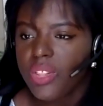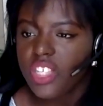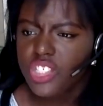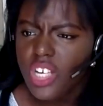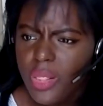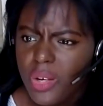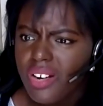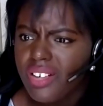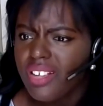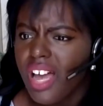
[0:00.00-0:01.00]
with each
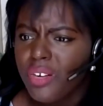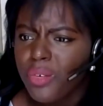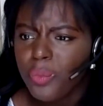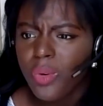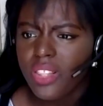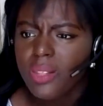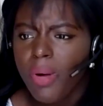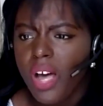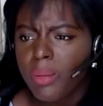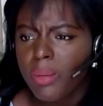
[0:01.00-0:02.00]
other and kind of what the
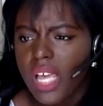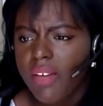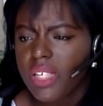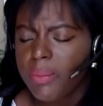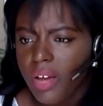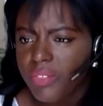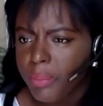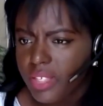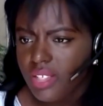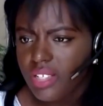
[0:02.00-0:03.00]
bottom line of the
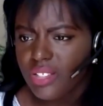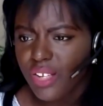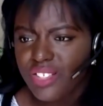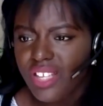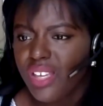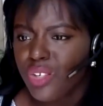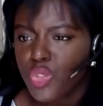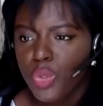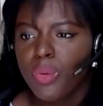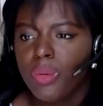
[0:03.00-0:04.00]
business looks like is
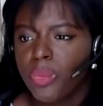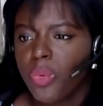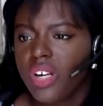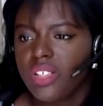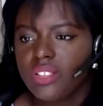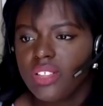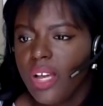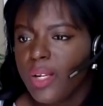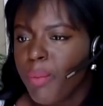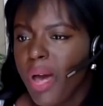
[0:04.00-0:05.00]
super important,
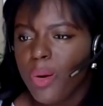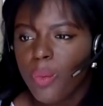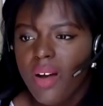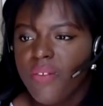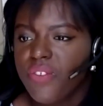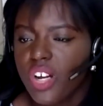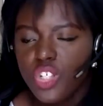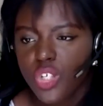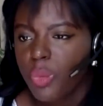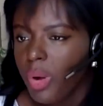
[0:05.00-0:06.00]
no matter what
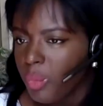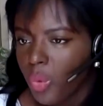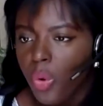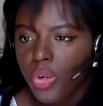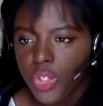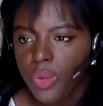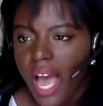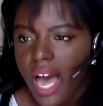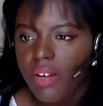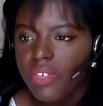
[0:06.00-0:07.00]
function or what role you
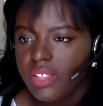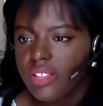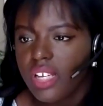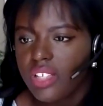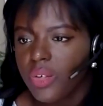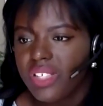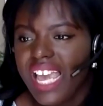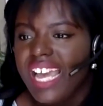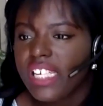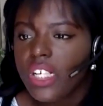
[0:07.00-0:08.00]
have in
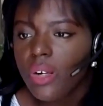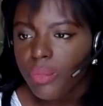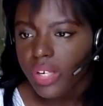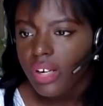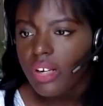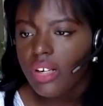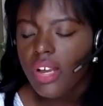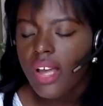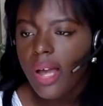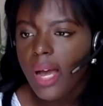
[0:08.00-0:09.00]
any career.
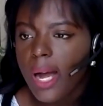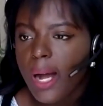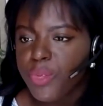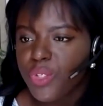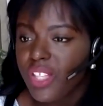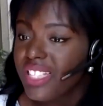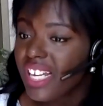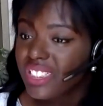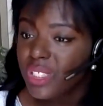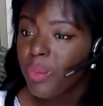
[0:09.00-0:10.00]
So that's
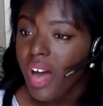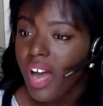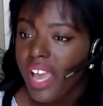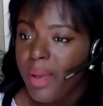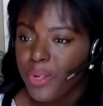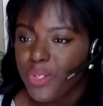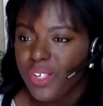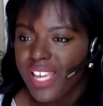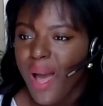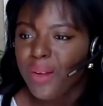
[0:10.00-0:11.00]
actually why I pursued
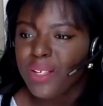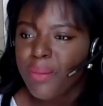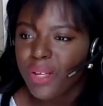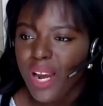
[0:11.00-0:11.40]
accounting.